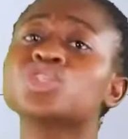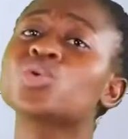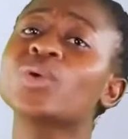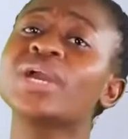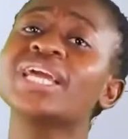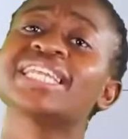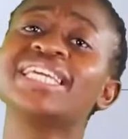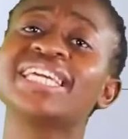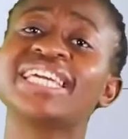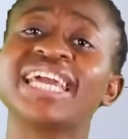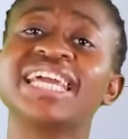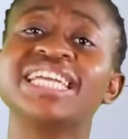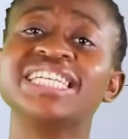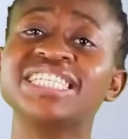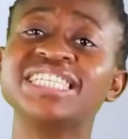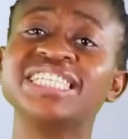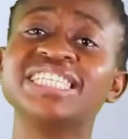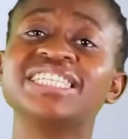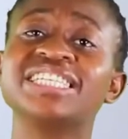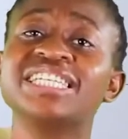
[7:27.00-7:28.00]
20
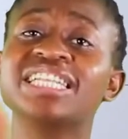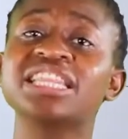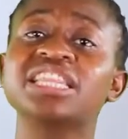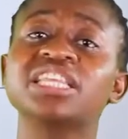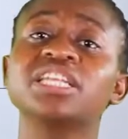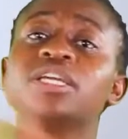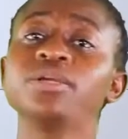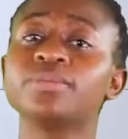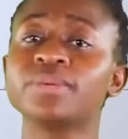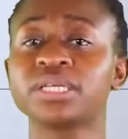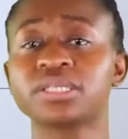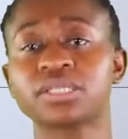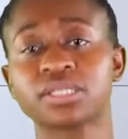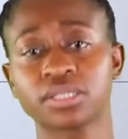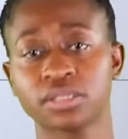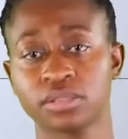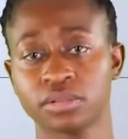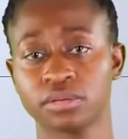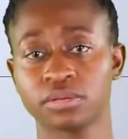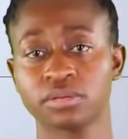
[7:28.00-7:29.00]
kgs in 3
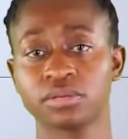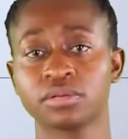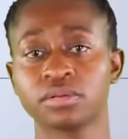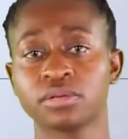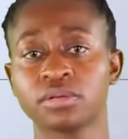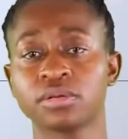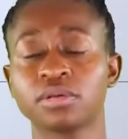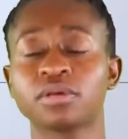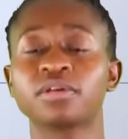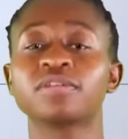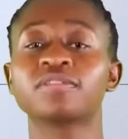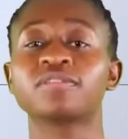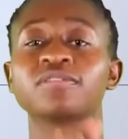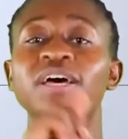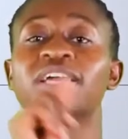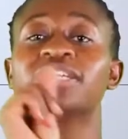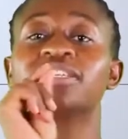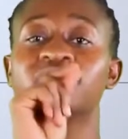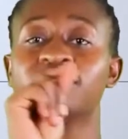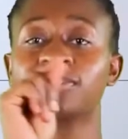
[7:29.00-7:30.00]
weeks.
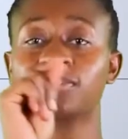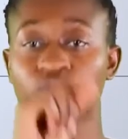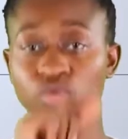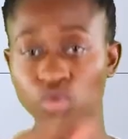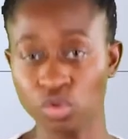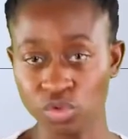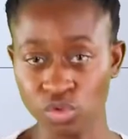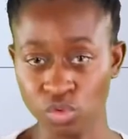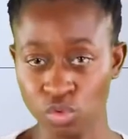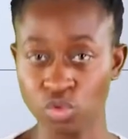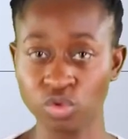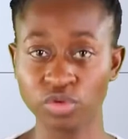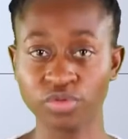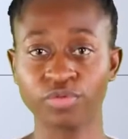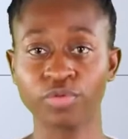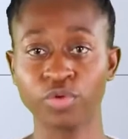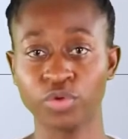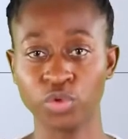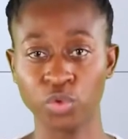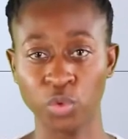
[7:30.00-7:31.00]
That is not good
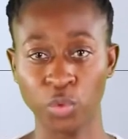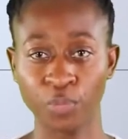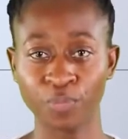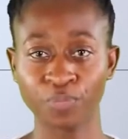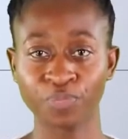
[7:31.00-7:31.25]
for you.